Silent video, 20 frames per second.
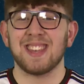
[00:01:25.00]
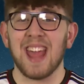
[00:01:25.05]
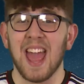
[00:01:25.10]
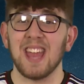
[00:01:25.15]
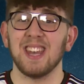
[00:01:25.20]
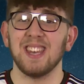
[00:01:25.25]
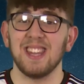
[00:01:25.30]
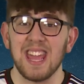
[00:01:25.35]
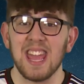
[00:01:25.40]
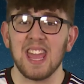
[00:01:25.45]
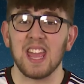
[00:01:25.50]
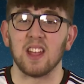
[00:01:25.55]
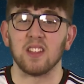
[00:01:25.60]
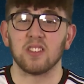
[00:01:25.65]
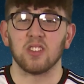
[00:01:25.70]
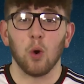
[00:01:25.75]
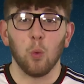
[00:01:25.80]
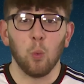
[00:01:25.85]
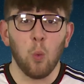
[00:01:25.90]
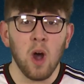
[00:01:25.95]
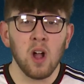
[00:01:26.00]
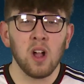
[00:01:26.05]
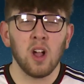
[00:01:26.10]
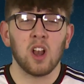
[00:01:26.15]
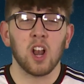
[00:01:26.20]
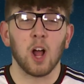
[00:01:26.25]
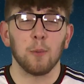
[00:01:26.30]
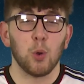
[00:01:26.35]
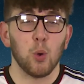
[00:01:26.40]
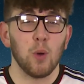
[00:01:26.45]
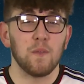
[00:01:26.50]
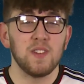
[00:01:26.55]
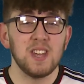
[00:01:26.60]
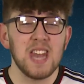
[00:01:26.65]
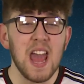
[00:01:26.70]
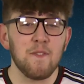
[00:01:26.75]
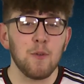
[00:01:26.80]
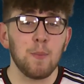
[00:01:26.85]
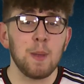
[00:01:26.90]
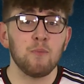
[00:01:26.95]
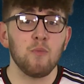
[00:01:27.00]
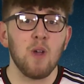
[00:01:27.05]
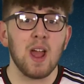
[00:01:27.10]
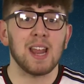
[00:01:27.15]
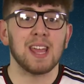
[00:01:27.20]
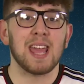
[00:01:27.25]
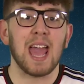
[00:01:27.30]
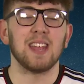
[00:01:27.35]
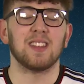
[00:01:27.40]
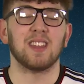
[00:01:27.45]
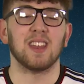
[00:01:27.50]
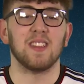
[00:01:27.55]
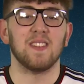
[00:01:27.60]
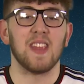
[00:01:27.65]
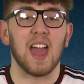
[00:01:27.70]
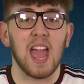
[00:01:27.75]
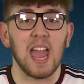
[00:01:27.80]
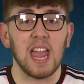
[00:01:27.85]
10 years, one club who have never been relegated in their